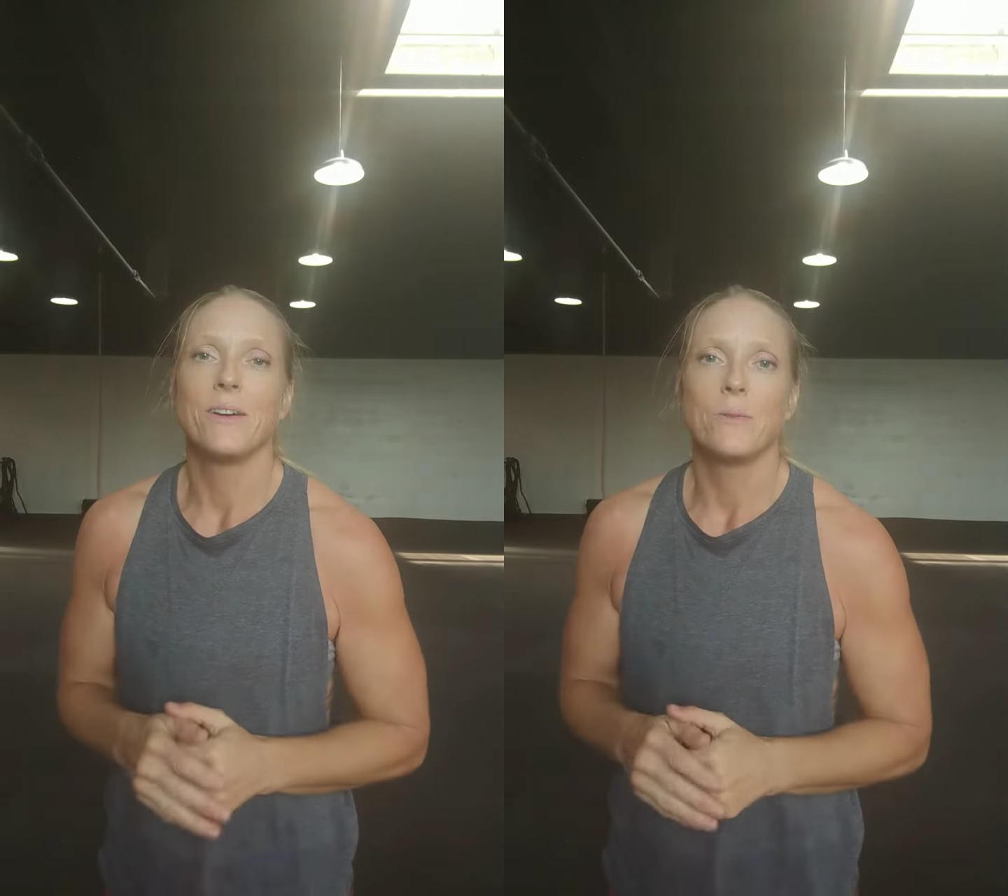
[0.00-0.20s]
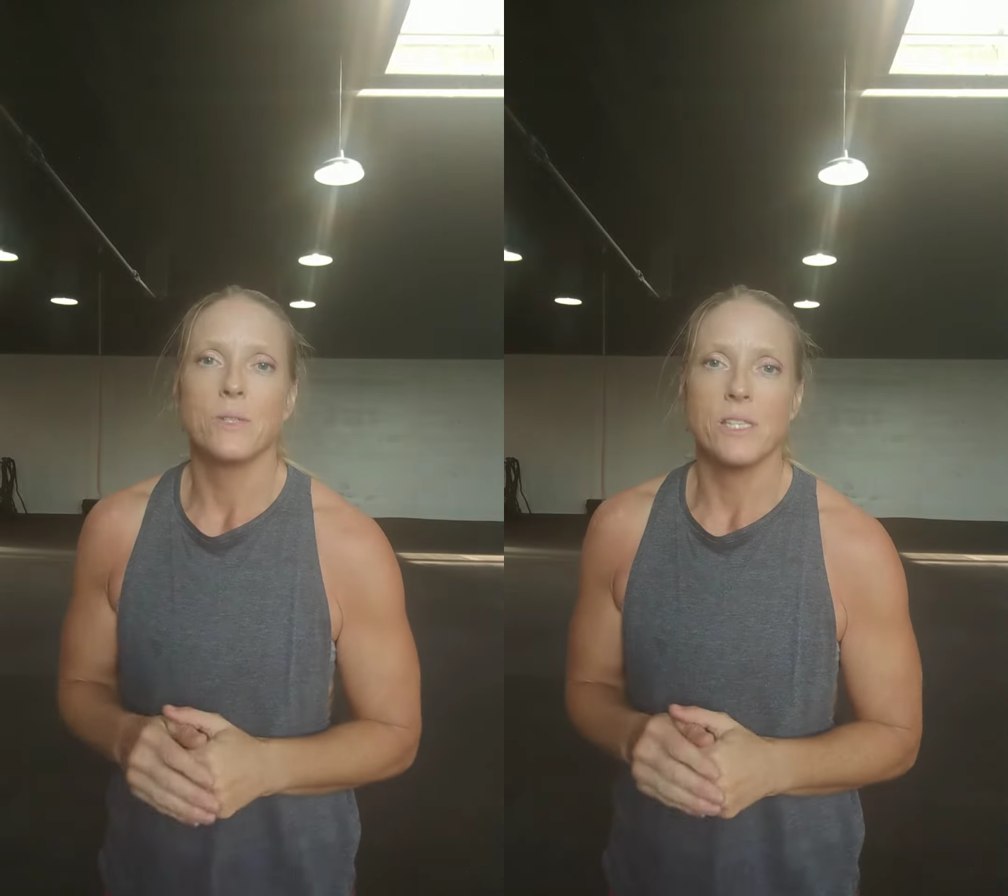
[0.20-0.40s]

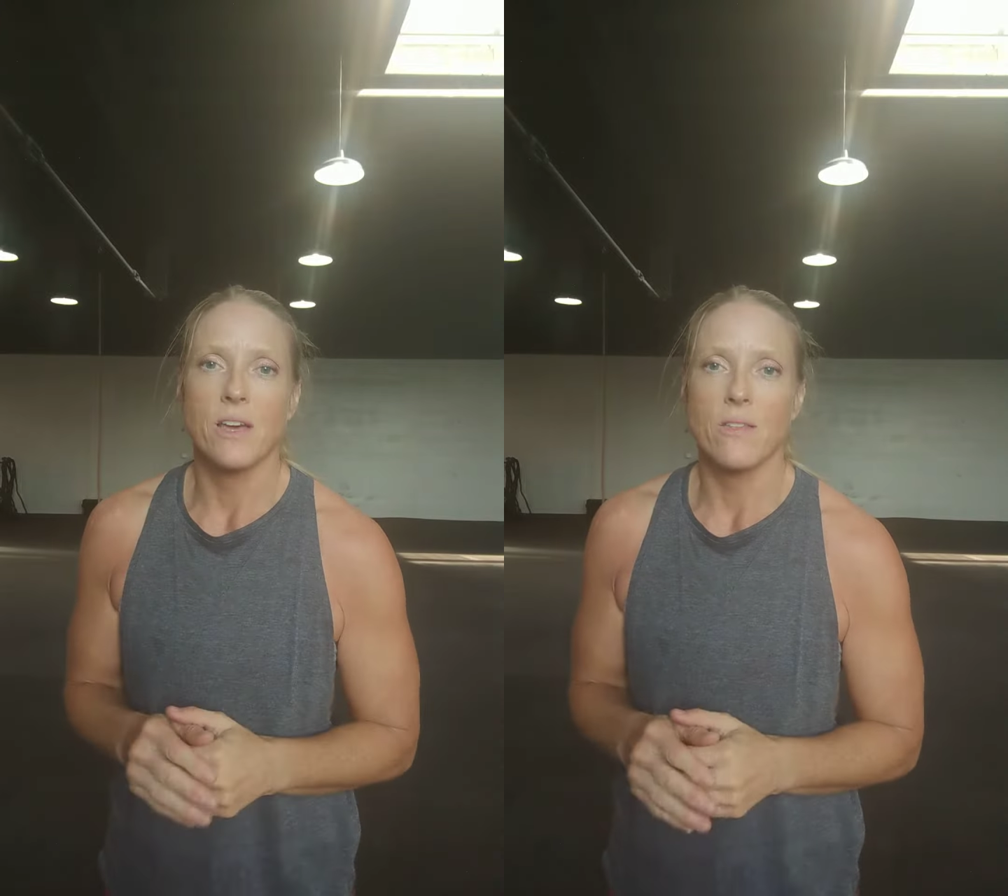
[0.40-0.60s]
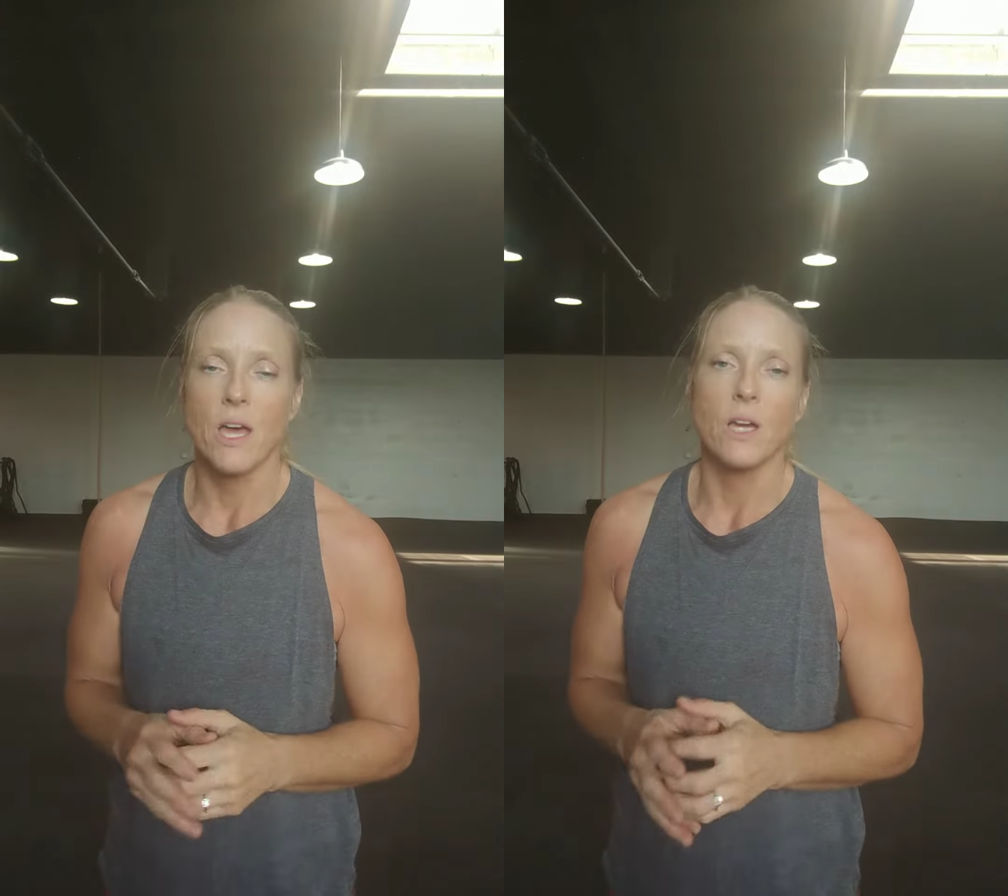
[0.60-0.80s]
We'll see
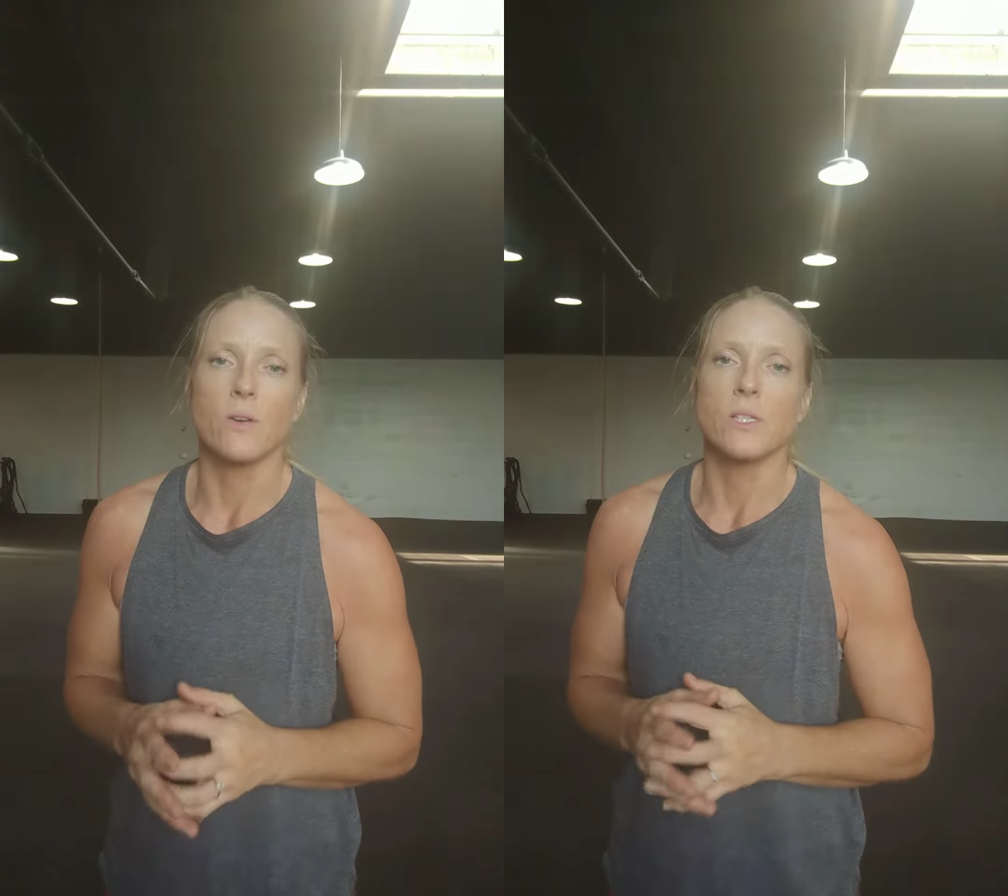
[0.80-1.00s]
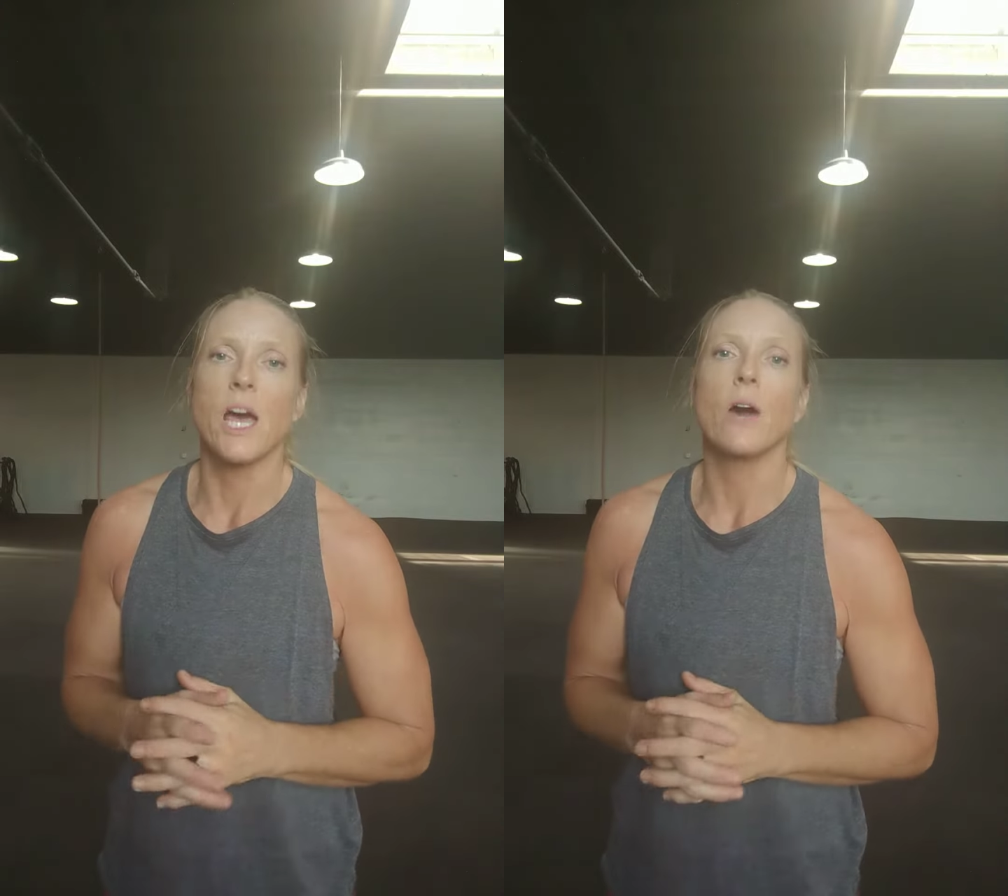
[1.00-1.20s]
how that
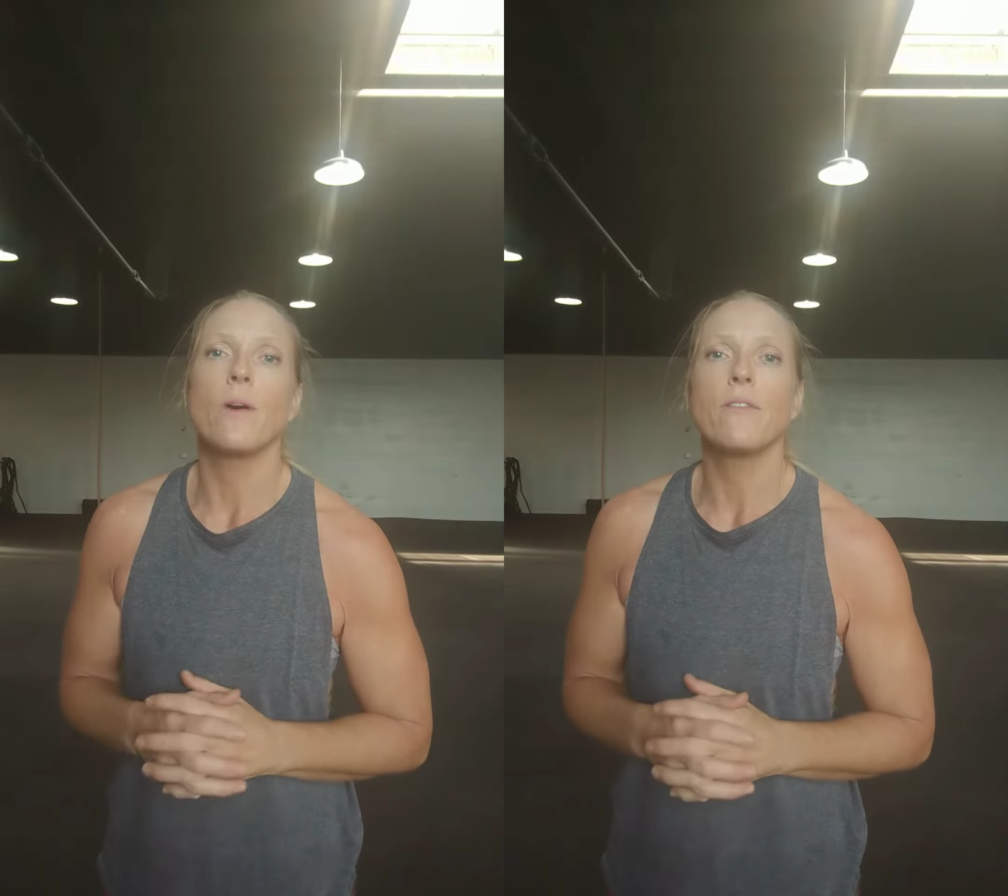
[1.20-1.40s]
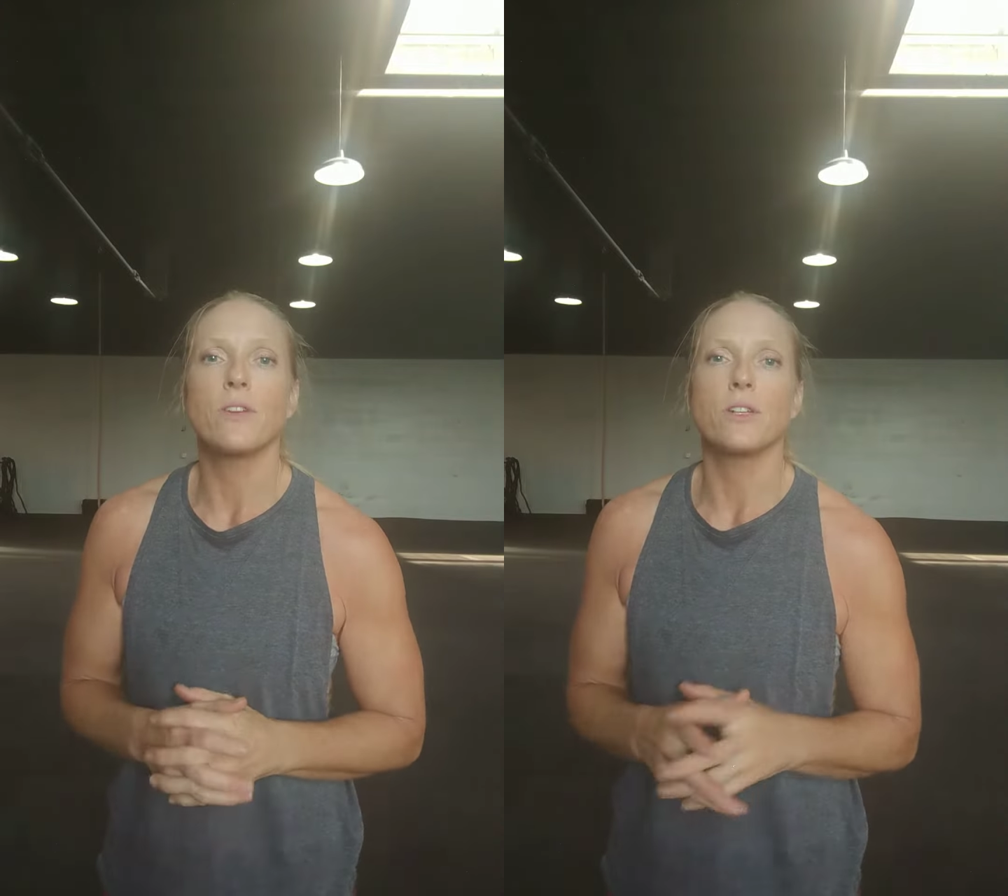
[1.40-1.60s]
goes.
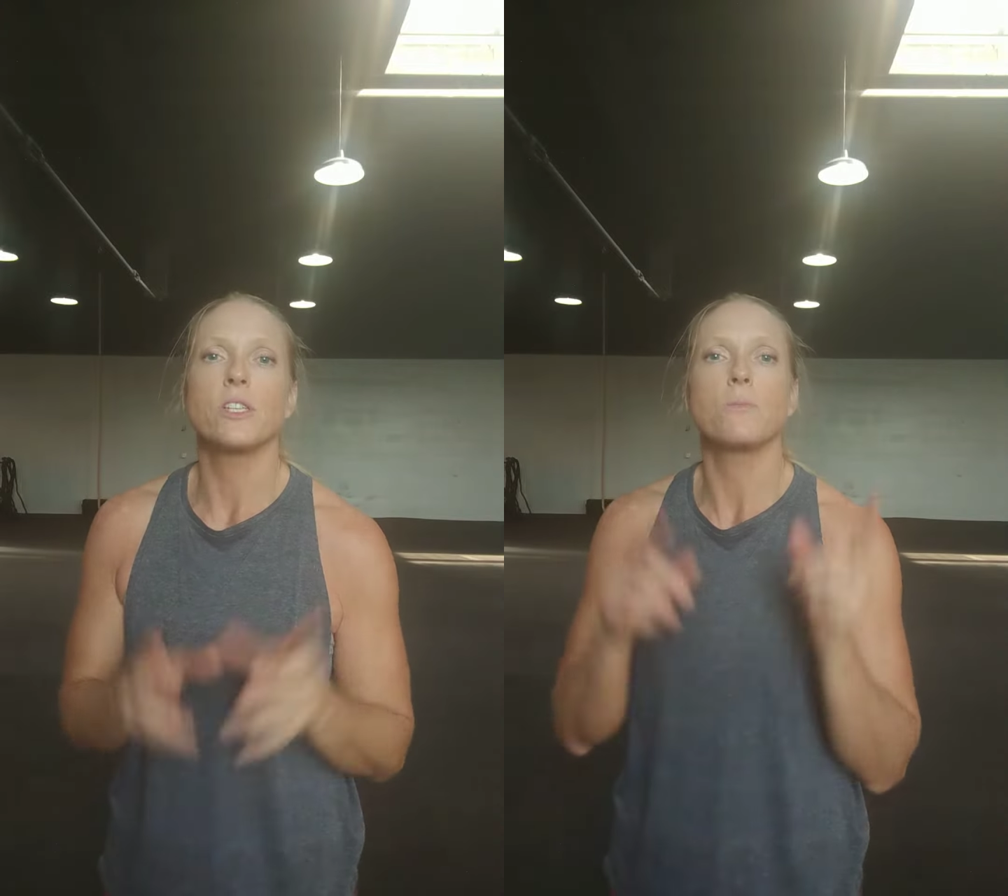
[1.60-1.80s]
However,